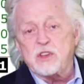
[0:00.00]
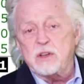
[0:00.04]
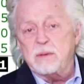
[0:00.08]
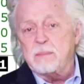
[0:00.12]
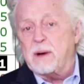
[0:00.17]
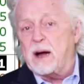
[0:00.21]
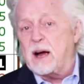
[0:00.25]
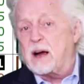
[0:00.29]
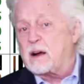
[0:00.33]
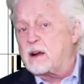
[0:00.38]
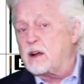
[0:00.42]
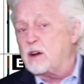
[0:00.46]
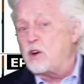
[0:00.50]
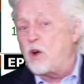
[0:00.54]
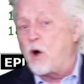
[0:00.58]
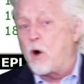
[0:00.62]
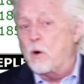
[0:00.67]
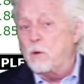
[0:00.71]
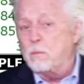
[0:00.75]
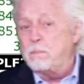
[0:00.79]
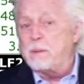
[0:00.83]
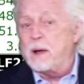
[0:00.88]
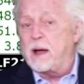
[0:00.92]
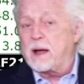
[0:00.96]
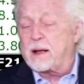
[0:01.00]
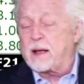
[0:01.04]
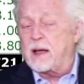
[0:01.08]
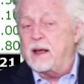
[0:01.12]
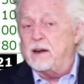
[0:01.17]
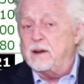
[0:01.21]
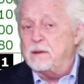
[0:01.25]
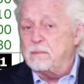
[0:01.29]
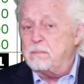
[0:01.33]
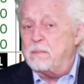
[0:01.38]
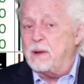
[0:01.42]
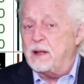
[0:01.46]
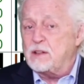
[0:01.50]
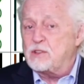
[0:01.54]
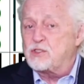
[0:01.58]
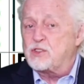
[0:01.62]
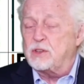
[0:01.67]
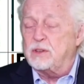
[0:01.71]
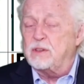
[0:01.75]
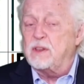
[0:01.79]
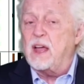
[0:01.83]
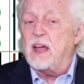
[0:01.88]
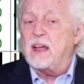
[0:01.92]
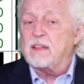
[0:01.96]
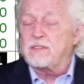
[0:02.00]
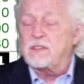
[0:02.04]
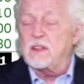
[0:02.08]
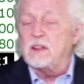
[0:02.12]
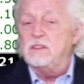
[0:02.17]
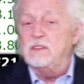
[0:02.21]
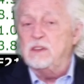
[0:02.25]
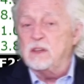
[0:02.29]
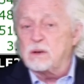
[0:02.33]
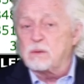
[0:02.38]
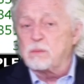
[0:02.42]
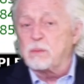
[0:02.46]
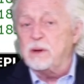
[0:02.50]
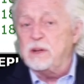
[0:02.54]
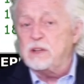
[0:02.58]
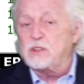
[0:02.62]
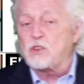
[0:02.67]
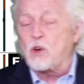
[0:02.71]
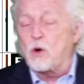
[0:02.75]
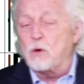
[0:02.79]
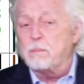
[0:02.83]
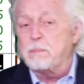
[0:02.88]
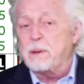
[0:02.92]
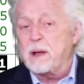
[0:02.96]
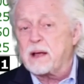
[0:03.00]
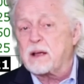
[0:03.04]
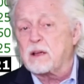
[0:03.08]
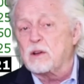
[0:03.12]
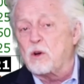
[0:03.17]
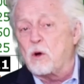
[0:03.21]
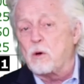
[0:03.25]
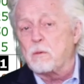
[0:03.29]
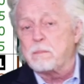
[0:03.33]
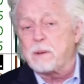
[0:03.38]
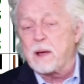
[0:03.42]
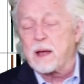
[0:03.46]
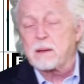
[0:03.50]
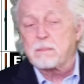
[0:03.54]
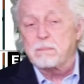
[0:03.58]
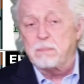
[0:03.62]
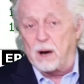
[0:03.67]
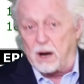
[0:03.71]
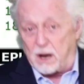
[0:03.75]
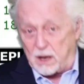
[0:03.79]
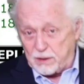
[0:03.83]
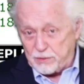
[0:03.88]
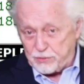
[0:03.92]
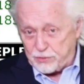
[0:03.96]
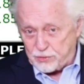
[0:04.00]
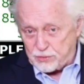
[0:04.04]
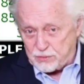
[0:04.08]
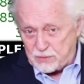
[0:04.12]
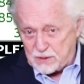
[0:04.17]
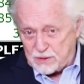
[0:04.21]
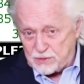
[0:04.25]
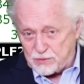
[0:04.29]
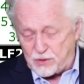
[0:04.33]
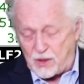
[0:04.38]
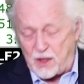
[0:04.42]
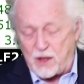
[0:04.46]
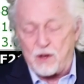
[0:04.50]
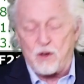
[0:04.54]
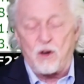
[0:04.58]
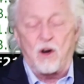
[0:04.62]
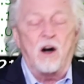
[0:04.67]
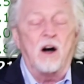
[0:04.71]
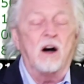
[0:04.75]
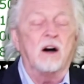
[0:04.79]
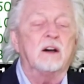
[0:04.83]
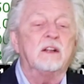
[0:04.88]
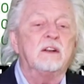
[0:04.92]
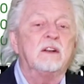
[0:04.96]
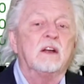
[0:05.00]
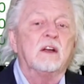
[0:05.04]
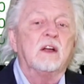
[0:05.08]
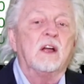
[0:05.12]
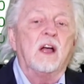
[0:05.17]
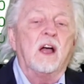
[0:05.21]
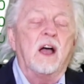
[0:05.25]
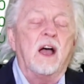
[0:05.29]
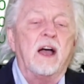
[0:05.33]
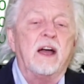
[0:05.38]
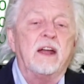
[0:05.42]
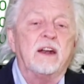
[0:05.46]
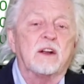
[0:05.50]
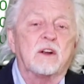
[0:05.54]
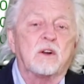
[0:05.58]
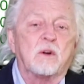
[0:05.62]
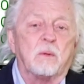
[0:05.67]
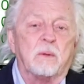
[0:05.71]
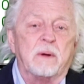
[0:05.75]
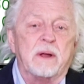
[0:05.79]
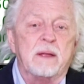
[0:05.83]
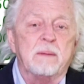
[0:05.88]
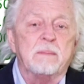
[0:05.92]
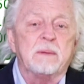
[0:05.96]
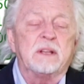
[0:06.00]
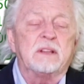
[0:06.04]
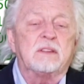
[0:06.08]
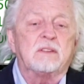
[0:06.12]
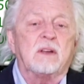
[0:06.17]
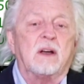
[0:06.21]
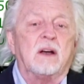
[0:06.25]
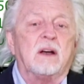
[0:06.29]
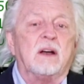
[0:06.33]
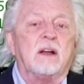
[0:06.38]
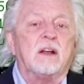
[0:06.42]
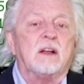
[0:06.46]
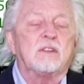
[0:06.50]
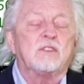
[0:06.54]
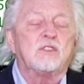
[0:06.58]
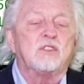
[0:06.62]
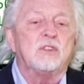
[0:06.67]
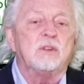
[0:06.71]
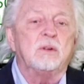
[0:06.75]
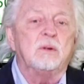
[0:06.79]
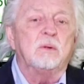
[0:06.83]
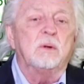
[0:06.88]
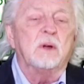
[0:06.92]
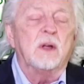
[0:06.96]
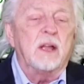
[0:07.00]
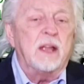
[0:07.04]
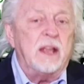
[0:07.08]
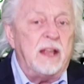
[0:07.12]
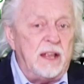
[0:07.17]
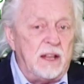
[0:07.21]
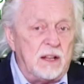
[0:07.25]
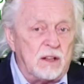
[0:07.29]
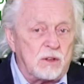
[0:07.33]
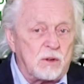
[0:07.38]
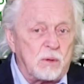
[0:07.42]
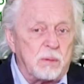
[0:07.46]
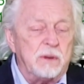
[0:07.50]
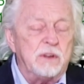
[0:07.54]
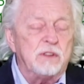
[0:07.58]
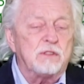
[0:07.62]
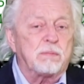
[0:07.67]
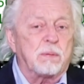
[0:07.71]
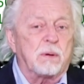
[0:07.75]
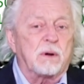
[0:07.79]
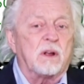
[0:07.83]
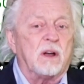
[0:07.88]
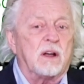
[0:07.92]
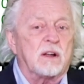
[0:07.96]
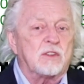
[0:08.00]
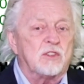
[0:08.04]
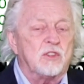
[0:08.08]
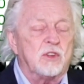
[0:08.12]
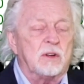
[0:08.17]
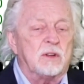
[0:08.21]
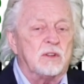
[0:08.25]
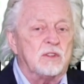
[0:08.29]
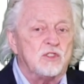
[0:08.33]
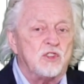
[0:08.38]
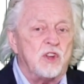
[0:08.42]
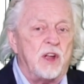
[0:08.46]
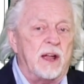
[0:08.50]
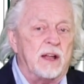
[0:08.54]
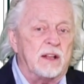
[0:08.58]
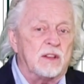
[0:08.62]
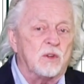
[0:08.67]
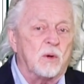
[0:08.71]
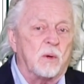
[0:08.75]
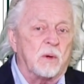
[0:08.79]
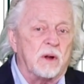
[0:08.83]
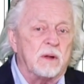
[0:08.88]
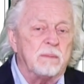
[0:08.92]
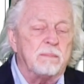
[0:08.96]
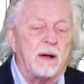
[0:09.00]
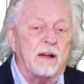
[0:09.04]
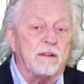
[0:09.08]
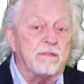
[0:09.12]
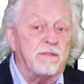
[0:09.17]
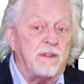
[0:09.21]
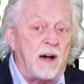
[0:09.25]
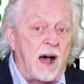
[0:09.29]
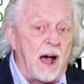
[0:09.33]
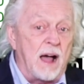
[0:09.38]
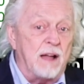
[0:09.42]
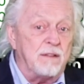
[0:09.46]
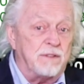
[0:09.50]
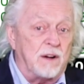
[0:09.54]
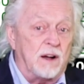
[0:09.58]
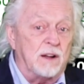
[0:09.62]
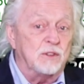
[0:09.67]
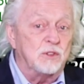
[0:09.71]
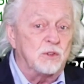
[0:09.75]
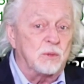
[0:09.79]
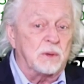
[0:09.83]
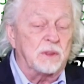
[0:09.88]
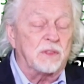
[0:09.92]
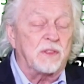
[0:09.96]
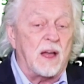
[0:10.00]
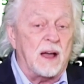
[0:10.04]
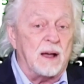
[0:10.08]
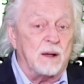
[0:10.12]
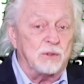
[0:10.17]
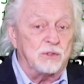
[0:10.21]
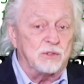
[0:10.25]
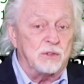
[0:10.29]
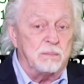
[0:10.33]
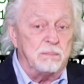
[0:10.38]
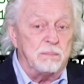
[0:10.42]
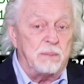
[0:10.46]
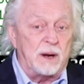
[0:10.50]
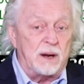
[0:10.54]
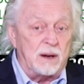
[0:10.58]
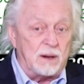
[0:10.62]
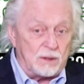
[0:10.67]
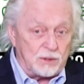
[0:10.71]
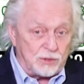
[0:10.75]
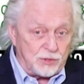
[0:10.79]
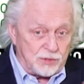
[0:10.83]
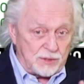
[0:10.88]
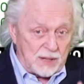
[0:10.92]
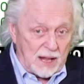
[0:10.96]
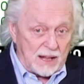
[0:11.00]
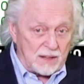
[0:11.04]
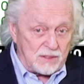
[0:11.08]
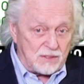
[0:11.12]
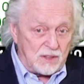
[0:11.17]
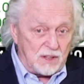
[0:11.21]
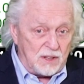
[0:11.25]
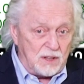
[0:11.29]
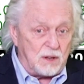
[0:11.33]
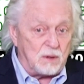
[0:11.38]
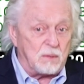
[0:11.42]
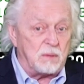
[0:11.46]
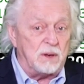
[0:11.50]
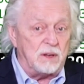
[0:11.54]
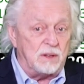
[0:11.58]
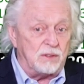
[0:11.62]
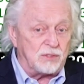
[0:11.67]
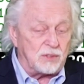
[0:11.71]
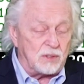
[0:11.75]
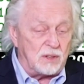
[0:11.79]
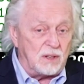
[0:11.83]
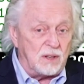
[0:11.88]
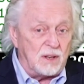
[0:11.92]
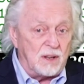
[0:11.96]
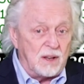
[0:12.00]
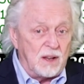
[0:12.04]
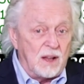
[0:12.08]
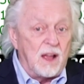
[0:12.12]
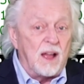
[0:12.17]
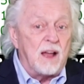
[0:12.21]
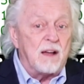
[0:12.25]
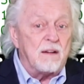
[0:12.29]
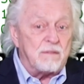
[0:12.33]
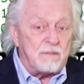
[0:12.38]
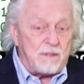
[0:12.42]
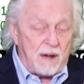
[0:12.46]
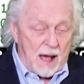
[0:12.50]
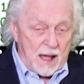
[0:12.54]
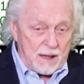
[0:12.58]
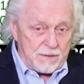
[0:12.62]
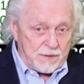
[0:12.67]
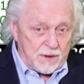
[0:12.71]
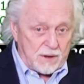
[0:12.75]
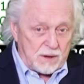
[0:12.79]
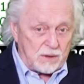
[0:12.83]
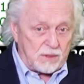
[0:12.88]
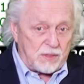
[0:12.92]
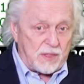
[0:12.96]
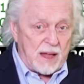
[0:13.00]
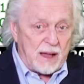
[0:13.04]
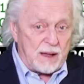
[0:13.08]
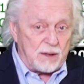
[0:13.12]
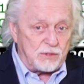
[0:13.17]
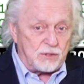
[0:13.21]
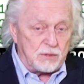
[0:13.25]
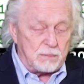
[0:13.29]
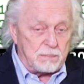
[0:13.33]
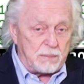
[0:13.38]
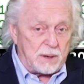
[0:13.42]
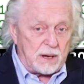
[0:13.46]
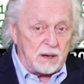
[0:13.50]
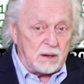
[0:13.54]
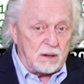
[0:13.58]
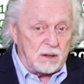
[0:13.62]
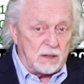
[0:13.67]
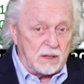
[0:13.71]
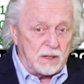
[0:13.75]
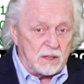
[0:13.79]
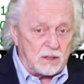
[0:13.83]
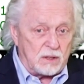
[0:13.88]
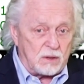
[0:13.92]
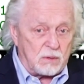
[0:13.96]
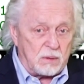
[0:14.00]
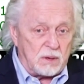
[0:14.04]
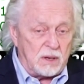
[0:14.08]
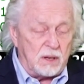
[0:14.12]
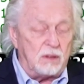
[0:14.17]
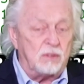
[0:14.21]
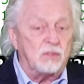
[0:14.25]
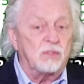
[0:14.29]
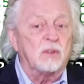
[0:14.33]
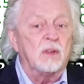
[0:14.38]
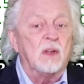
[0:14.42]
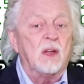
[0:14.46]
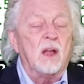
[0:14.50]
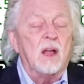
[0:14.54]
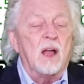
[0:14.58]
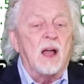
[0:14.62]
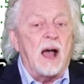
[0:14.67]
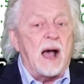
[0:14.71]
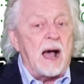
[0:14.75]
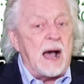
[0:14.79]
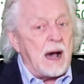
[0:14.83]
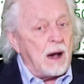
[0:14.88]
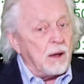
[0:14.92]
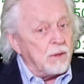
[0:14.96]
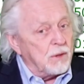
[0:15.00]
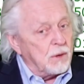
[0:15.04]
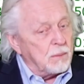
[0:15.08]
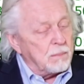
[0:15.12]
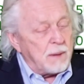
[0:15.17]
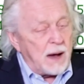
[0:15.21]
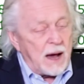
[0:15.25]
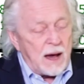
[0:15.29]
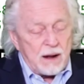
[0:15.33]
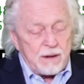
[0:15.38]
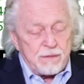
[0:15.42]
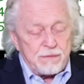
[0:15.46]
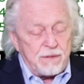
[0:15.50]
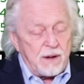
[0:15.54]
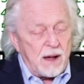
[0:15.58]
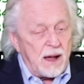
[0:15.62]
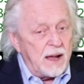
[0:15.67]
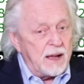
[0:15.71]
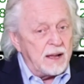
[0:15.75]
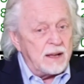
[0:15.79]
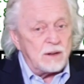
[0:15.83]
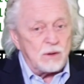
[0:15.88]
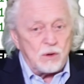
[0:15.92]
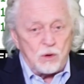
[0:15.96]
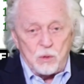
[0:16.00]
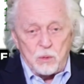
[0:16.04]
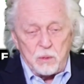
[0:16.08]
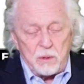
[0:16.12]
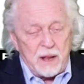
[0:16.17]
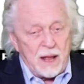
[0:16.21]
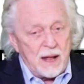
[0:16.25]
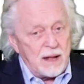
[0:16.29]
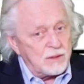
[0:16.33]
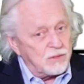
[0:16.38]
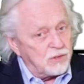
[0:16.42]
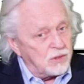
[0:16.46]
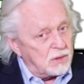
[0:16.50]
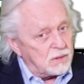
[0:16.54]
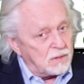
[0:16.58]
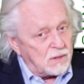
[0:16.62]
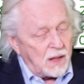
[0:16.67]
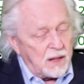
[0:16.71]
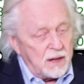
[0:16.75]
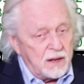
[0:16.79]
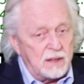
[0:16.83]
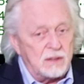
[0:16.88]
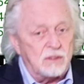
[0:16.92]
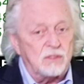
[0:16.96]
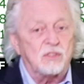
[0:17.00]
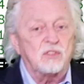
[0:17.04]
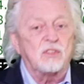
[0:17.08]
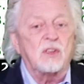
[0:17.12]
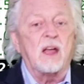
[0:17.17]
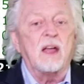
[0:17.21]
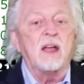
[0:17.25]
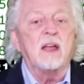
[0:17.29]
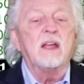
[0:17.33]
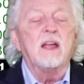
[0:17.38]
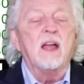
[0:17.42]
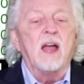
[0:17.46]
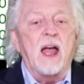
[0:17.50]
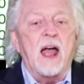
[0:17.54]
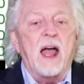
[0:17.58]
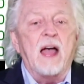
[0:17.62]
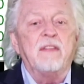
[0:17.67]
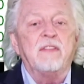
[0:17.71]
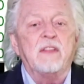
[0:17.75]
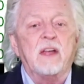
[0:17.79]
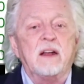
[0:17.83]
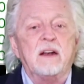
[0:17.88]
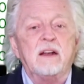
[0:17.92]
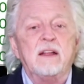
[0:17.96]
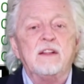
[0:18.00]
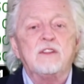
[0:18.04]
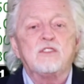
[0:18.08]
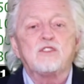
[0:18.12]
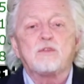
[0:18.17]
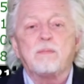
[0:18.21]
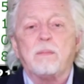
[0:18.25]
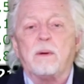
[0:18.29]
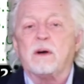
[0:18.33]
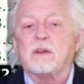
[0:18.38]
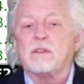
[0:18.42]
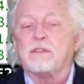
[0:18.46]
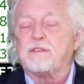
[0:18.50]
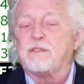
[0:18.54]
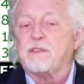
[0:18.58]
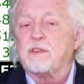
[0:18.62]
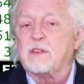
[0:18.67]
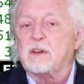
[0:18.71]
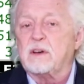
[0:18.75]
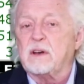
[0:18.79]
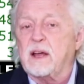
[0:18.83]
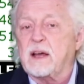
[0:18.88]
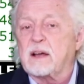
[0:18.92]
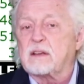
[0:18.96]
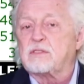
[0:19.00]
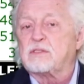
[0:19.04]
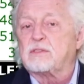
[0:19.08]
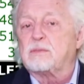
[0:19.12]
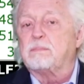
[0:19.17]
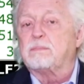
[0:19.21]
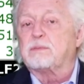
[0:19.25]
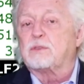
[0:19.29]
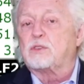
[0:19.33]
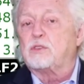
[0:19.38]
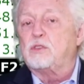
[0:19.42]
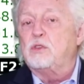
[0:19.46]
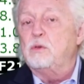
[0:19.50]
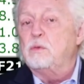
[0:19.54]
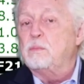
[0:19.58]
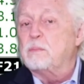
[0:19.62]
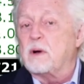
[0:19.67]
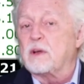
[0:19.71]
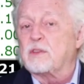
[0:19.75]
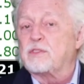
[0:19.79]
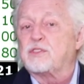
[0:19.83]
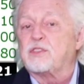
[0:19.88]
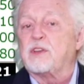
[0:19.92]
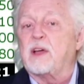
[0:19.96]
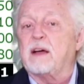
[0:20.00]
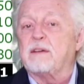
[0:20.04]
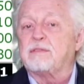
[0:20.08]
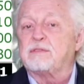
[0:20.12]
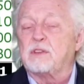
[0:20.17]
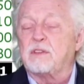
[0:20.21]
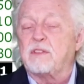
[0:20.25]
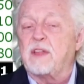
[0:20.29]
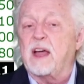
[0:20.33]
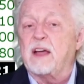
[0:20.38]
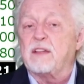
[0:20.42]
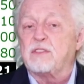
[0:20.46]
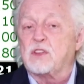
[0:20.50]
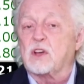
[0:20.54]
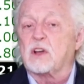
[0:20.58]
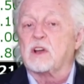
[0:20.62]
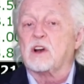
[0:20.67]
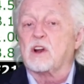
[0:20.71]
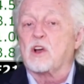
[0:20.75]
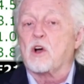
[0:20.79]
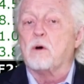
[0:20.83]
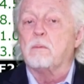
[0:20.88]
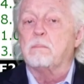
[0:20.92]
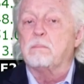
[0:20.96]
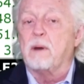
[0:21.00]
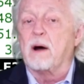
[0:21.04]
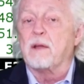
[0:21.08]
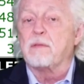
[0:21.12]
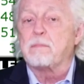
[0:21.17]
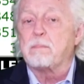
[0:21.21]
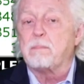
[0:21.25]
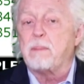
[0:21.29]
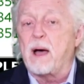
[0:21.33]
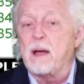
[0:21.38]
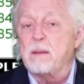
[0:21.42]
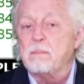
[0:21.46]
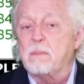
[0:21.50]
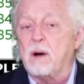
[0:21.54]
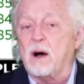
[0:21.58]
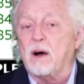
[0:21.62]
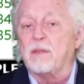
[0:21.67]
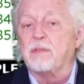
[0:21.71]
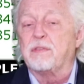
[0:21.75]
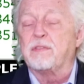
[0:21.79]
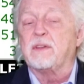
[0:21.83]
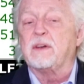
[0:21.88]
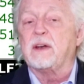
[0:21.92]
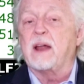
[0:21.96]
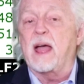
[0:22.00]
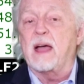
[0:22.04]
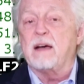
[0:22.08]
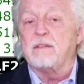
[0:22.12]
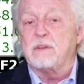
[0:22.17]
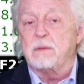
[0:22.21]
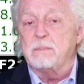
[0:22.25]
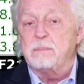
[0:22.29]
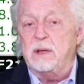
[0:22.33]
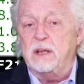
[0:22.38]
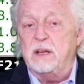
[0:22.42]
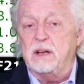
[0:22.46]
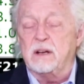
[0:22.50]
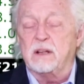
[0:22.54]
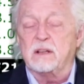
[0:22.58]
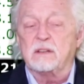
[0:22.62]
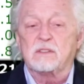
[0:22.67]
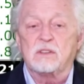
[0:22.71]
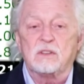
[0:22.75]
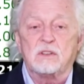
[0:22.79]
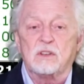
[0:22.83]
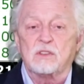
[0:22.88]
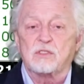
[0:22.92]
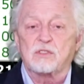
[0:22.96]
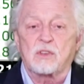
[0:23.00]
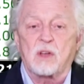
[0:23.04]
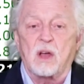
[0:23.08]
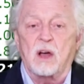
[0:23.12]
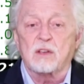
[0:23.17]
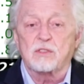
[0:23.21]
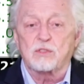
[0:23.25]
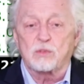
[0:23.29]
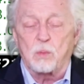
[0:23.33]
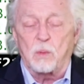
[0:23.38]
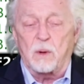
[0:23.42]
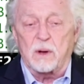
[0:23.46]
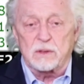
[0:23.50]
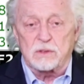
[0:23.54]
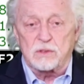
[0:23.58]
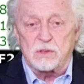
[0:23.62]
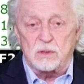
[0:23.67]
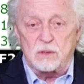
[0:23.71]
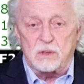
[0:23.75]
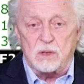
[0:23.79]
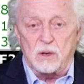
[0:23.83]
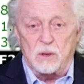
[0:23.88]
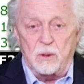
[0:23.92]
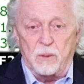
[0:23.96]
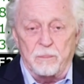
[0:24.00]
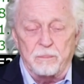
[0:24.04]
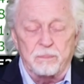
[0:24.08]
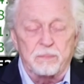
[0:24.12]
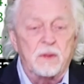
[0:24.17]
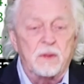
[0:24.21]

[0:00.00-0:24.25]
market, OPEC, I didn't mention that. They did reach OPEC and OPEC Plus, as they call it, an agreement to increase production in January by 500,000 barrels, not decrease it. 500,000 barrel increase. How they'll modify it, who gets it, they didn't say. And then each month for the next 2 months after that, they're going to go month by month and have a meeting to discuss what to do.